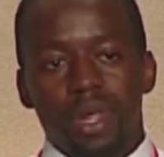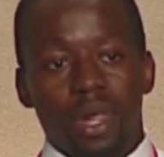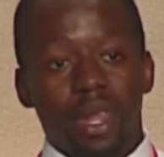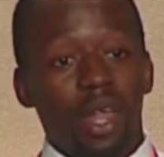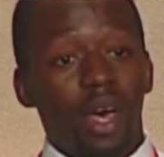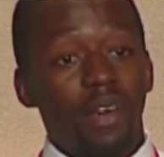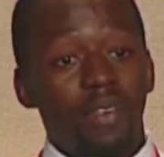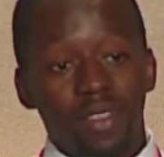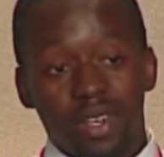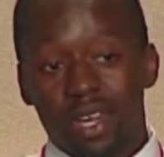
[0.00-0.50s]
a
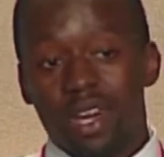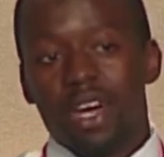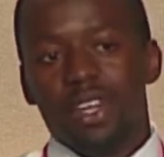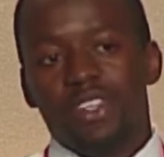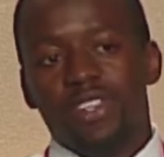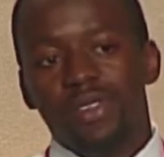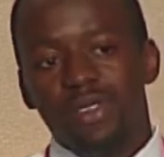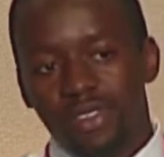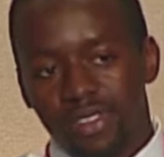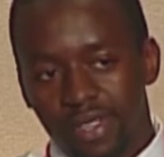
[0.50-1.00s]
lot of the
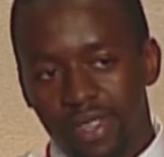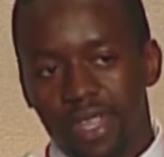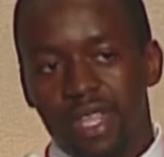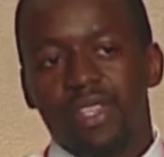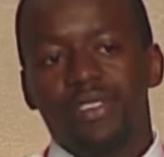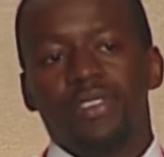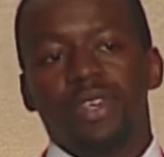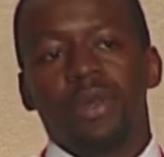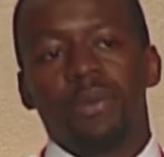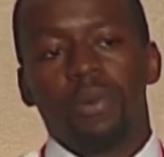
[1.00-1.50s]
cartoons and
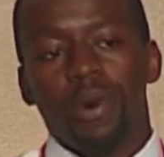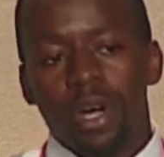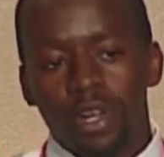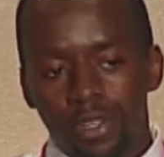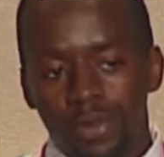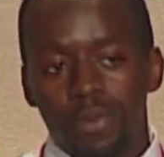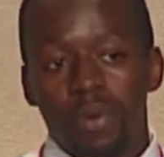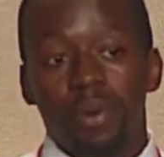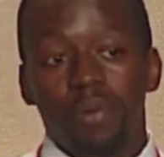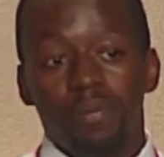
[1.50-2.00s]
things I'd
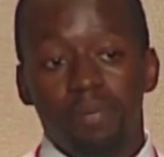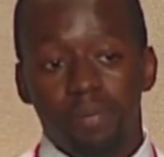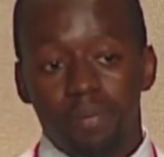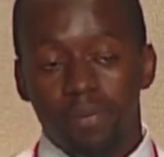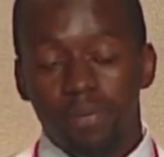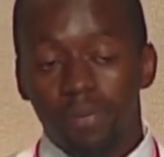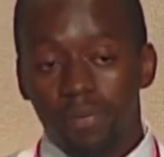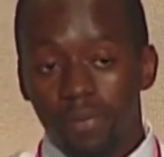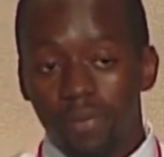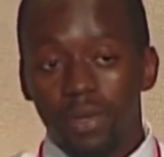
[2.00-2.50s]
watched were,
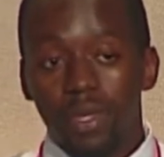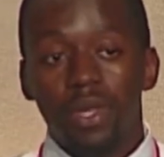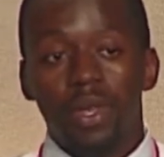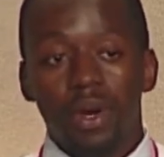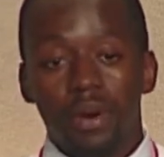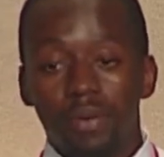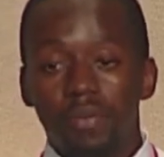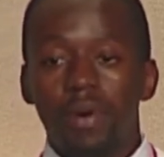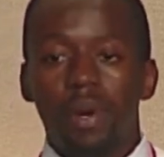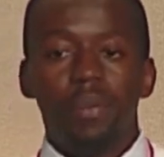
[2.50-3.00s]

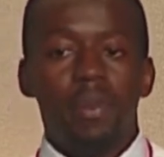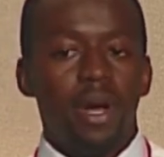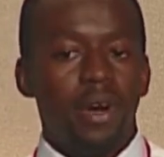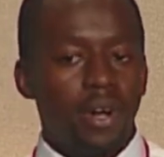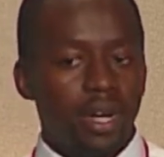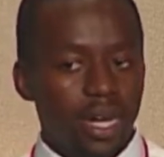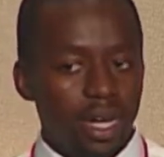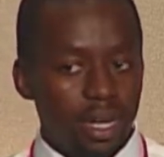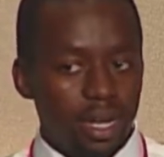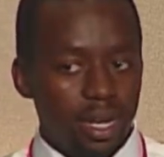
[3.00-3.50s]

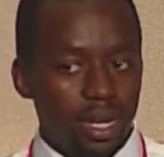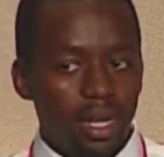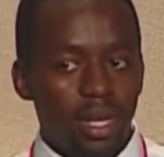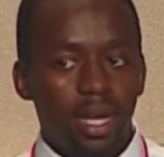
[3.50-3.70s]
American.